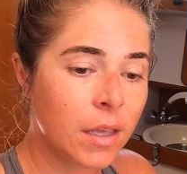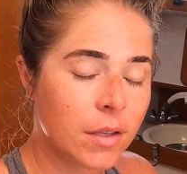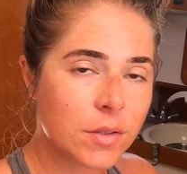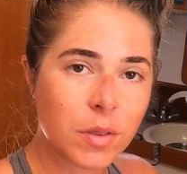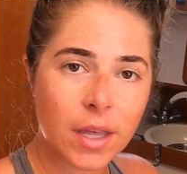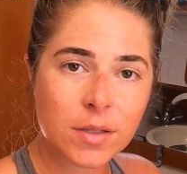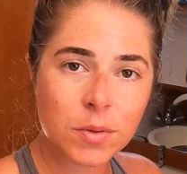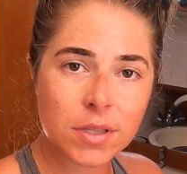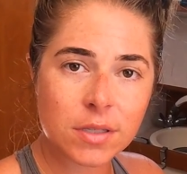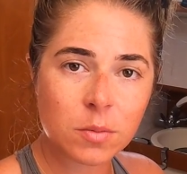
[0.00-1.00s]
So that's
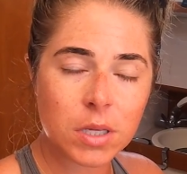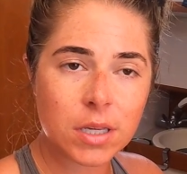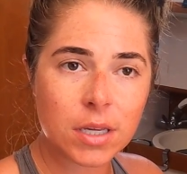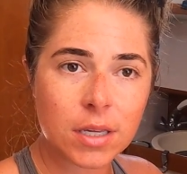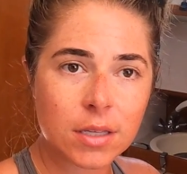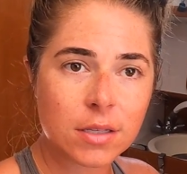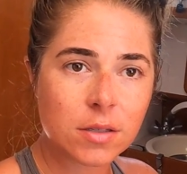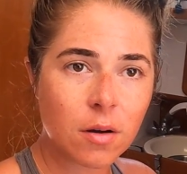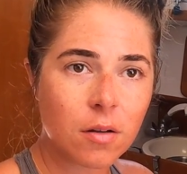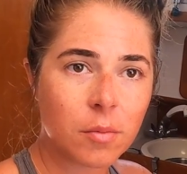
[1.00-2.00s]
what this week is
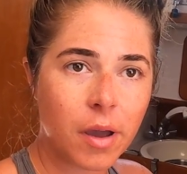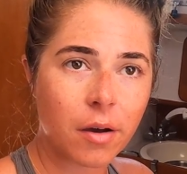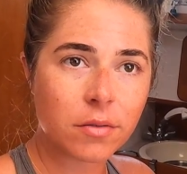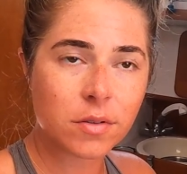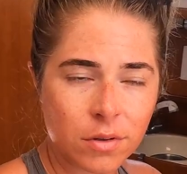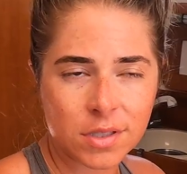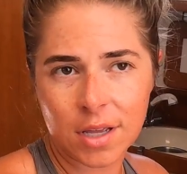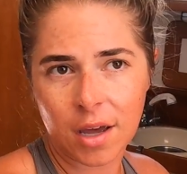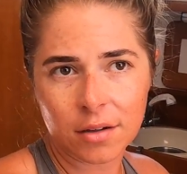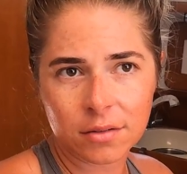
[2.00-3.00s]
all about. What's
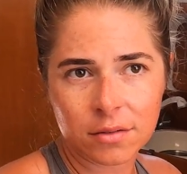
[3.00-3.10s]
that?